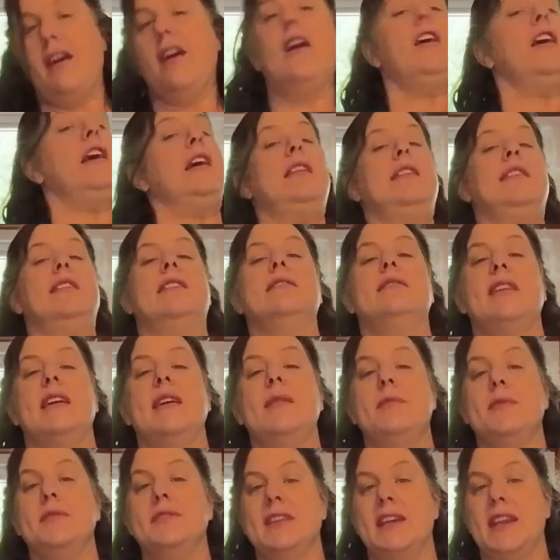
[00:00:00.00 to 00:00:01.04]
All right, these
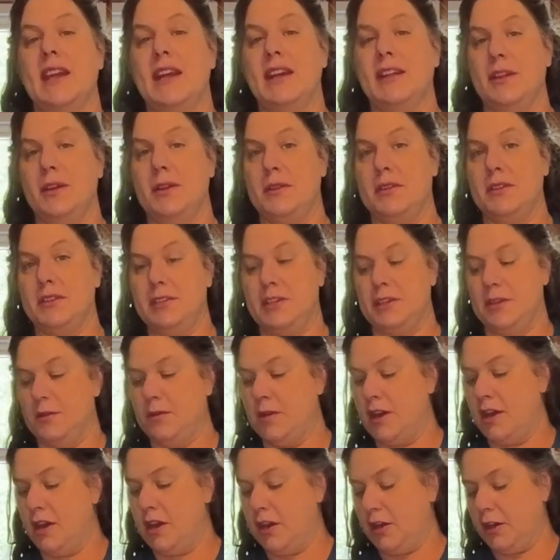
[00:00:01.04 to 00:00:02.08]
labels that I alluded
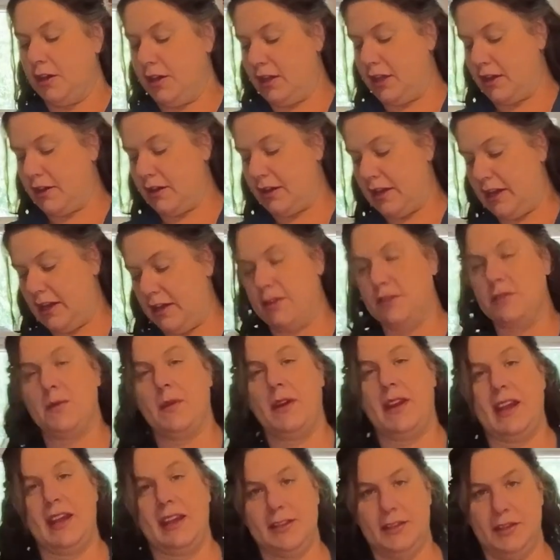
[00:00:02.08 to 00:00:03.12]
to earlier, here's
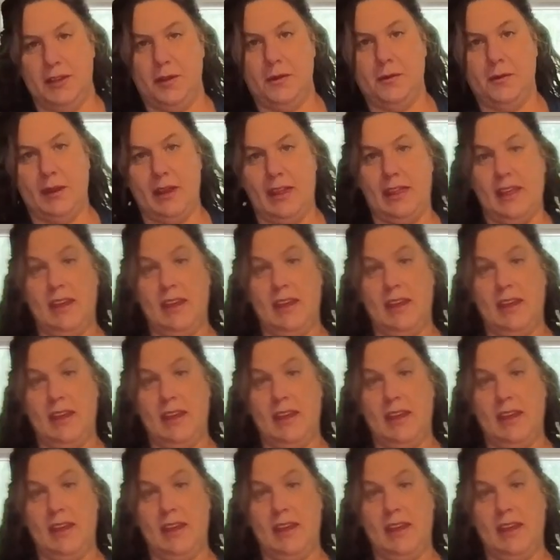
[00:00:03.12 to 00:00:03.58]
what I do with